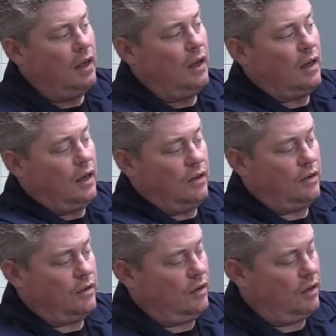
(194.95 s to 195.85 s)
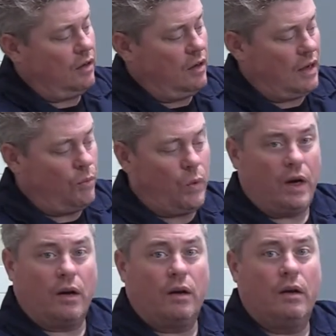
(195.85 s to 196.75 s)
and I understood
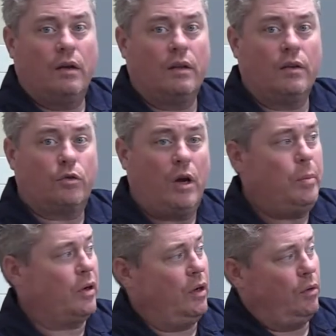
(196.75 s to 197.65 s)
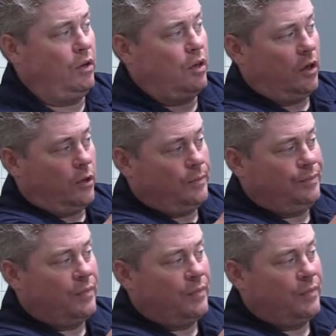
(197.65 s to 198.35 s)
where the drapery would go.